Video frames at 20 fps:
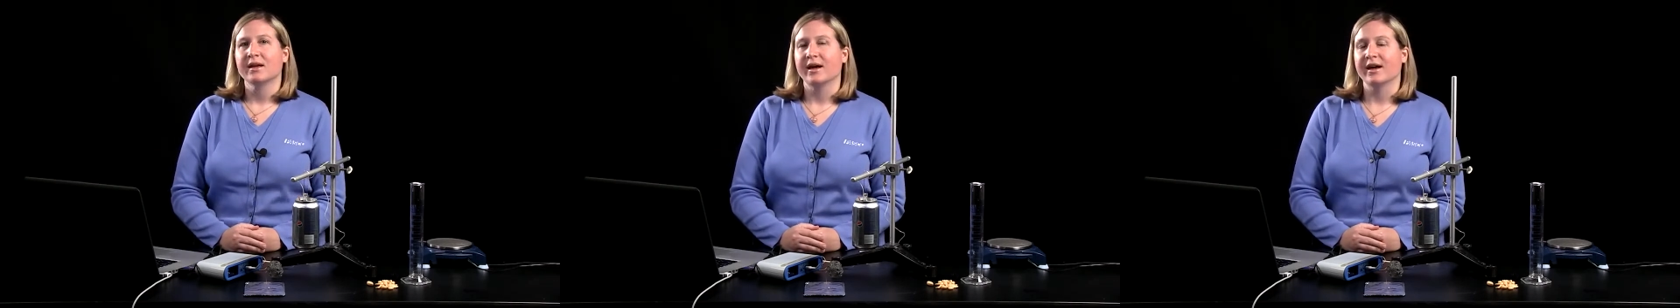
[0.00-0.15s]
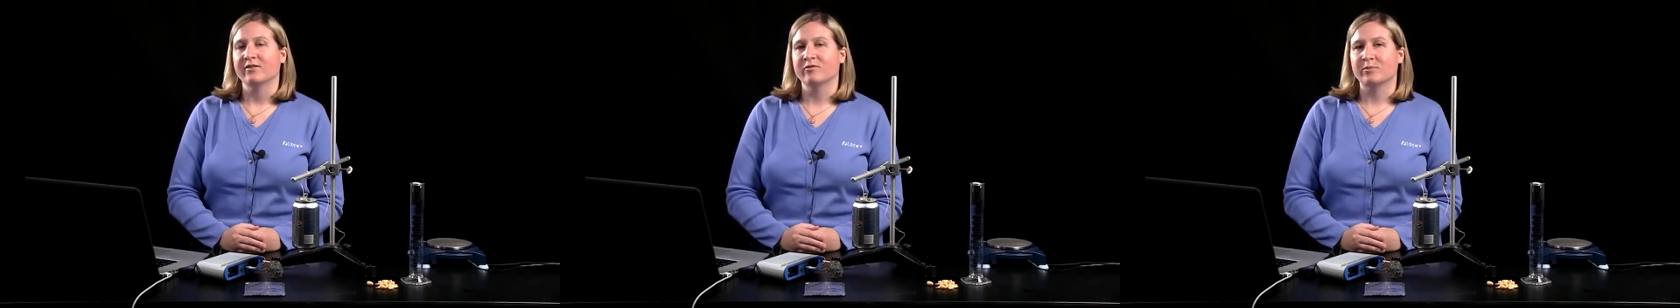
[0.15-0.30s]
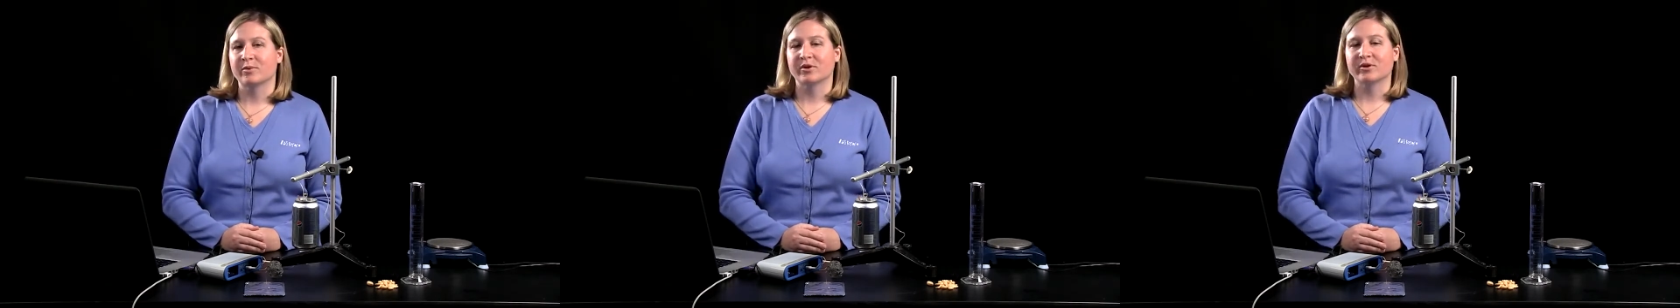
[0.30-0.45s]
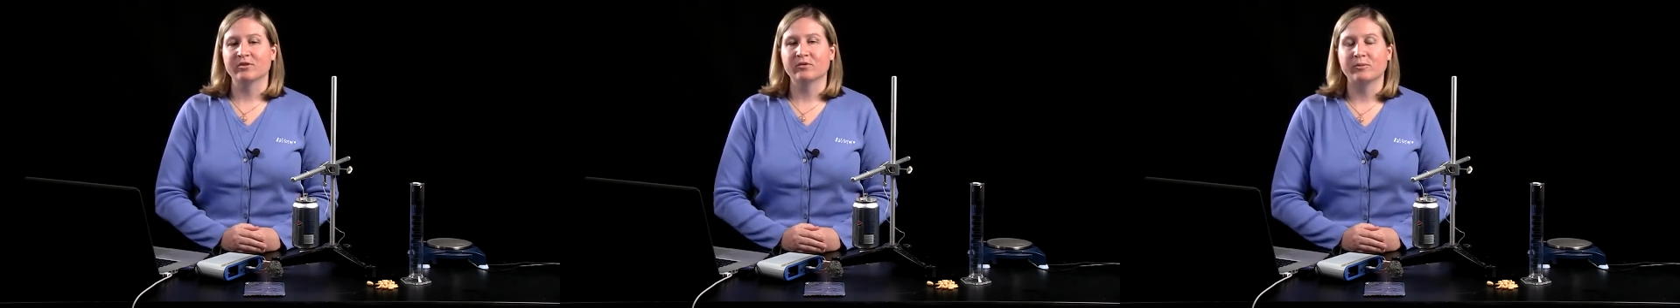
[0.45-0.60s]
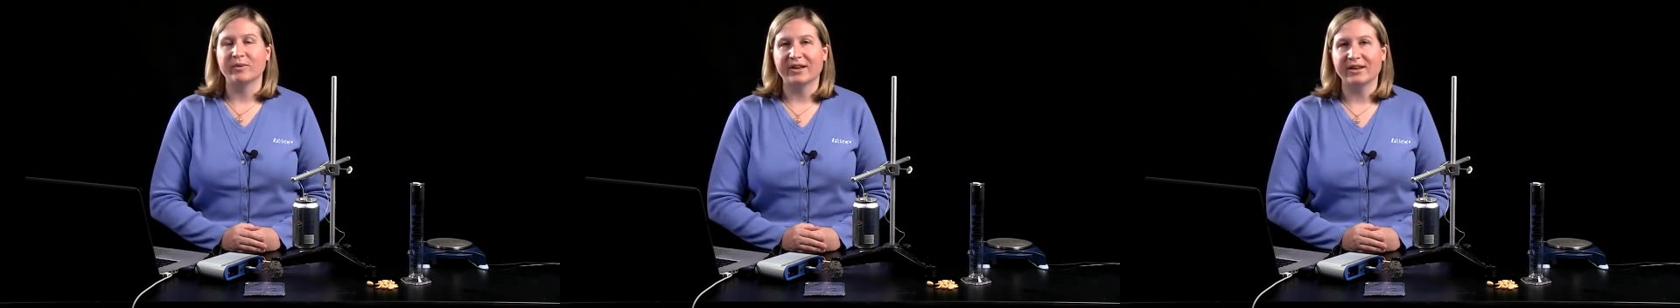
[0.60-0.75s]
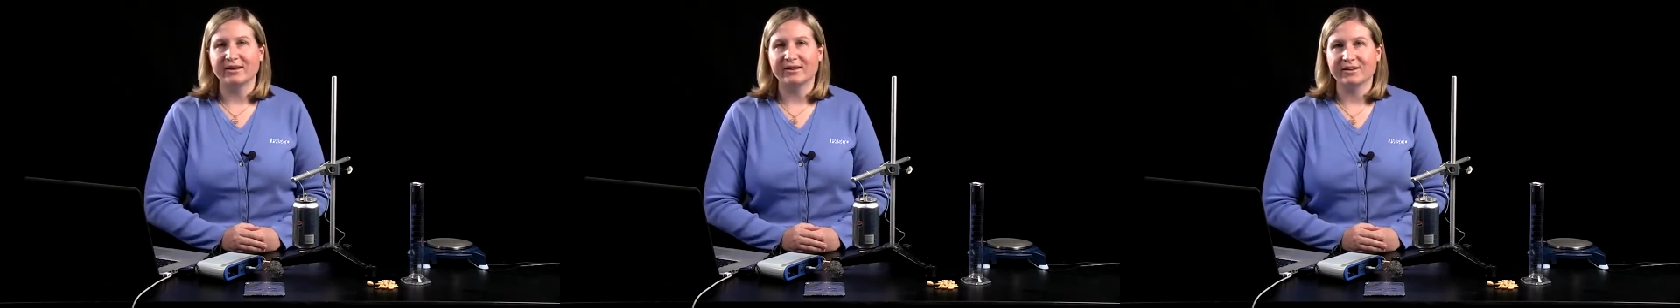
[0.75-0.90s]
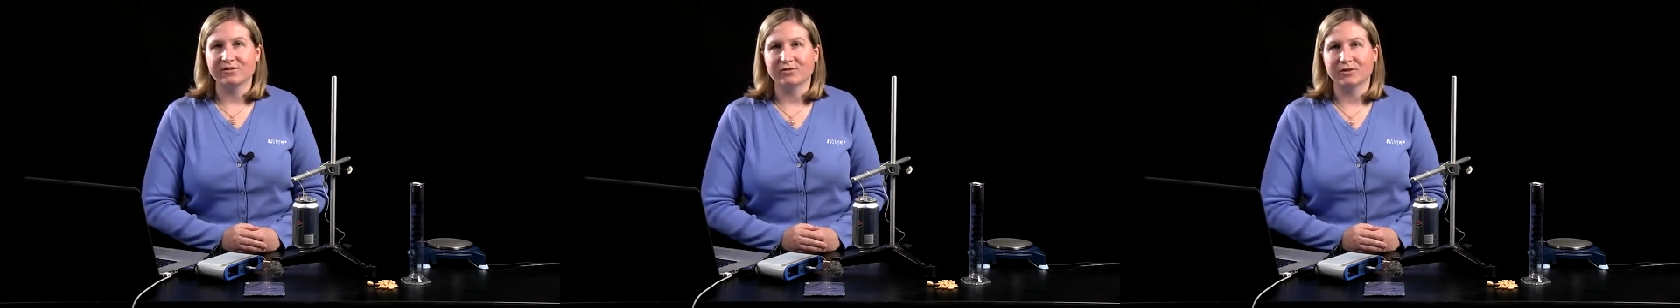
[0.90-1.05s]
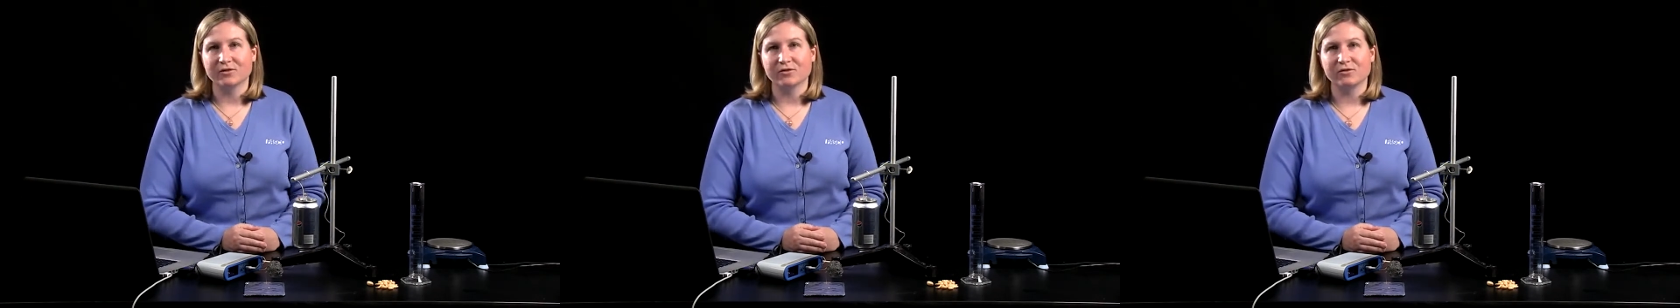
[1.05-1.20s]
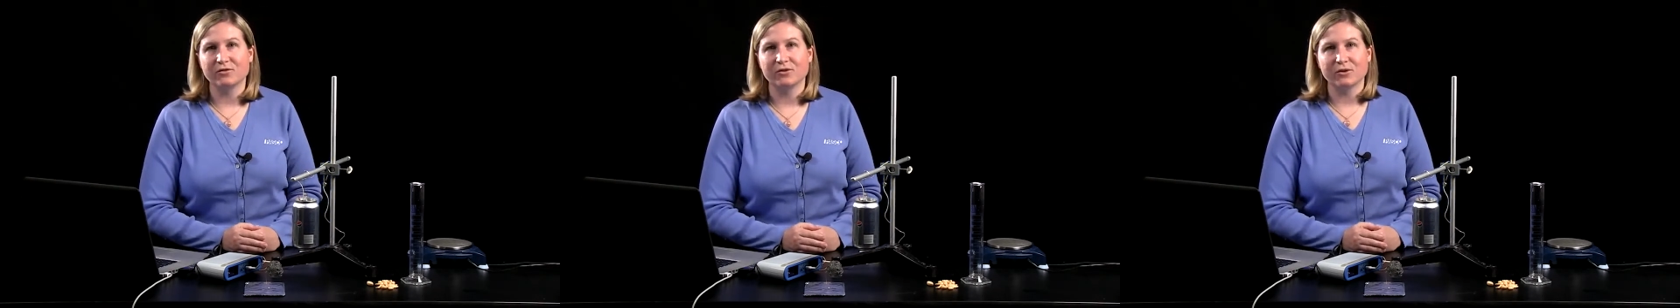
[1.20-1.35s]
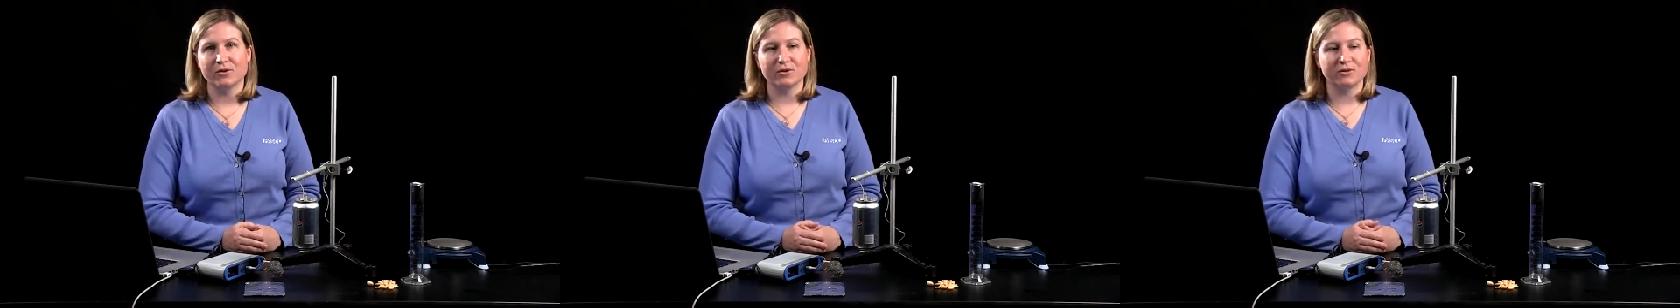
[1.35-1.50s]
I've burned many different
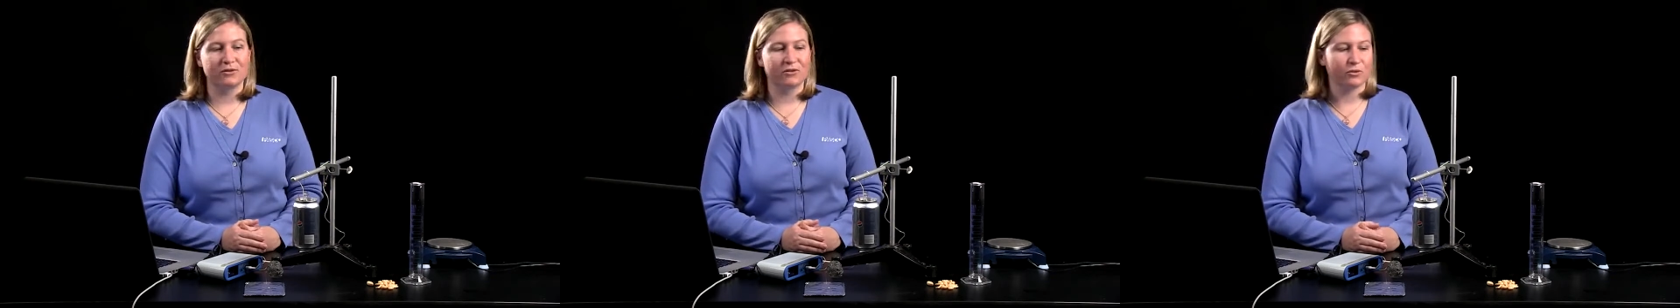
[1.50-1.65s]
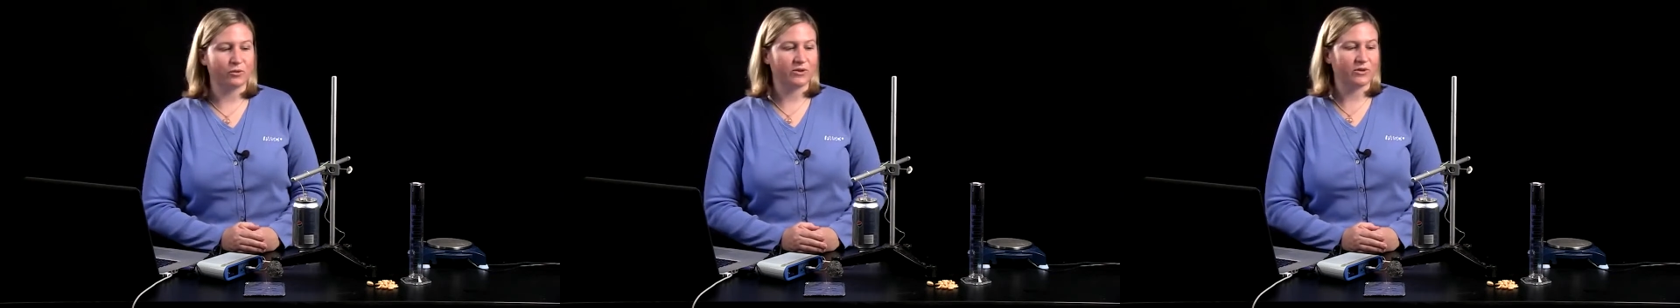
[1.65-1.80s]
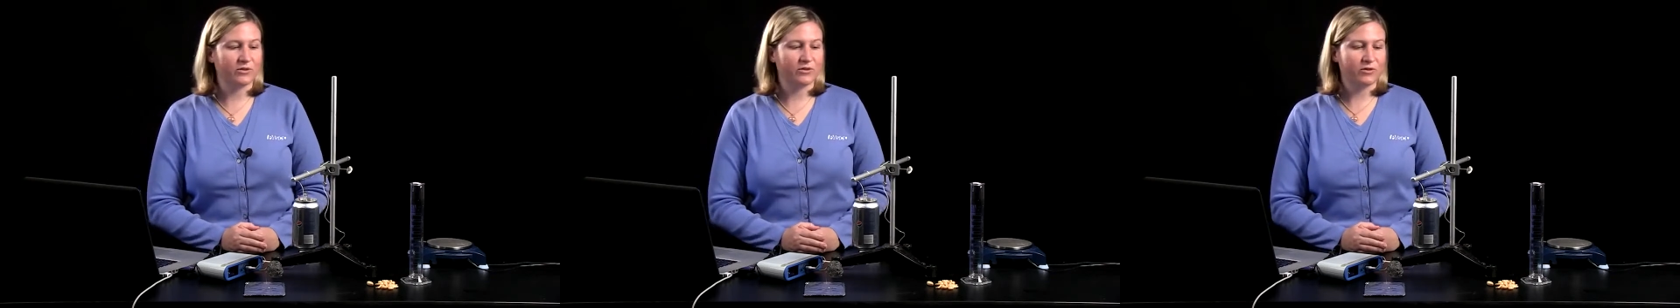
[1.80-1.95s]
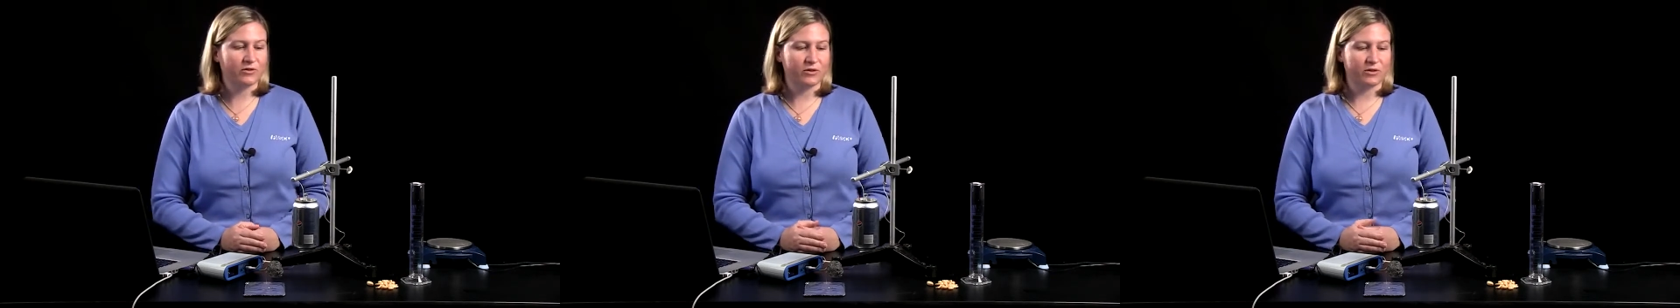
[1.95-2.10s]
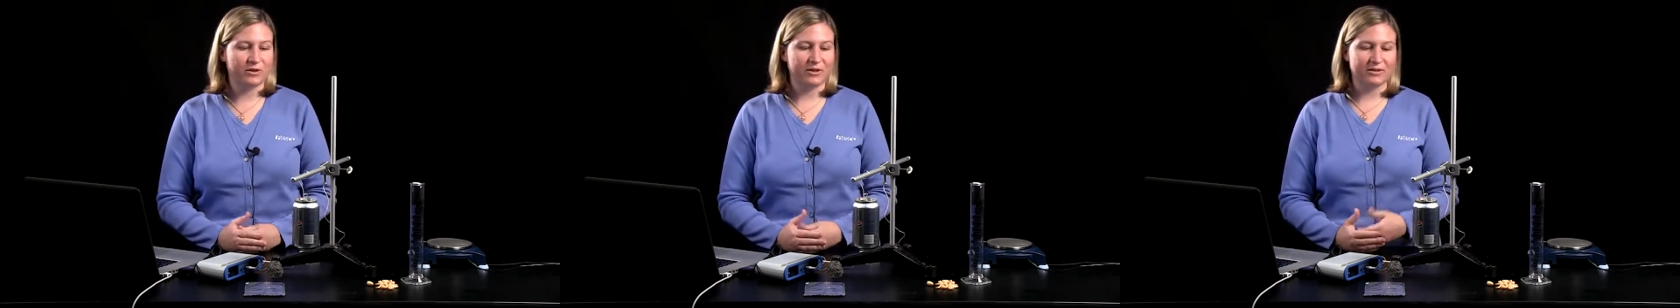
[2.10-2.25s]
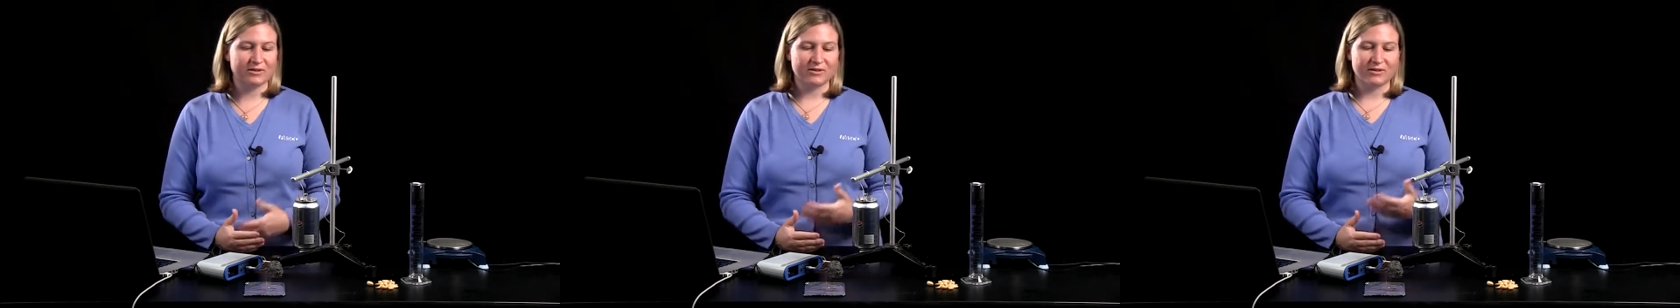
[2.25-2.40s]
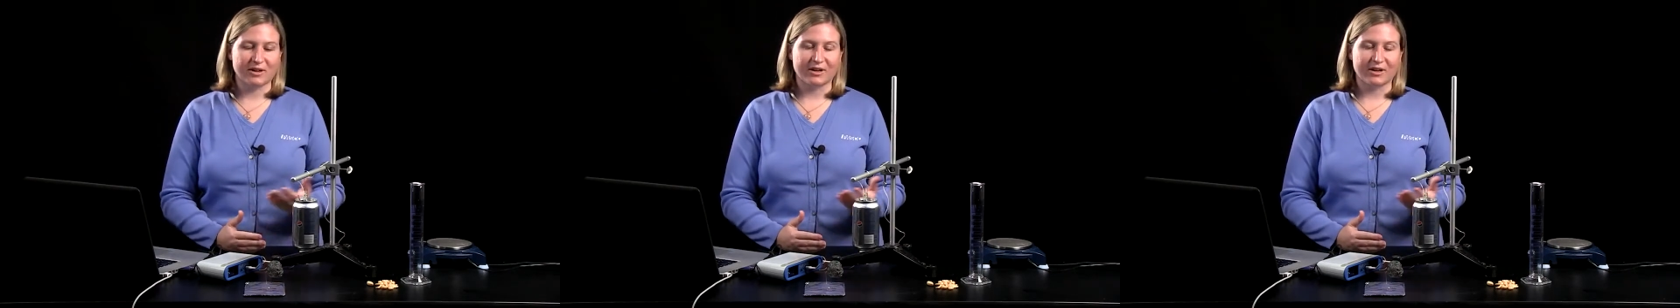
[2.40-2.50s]
foods with students,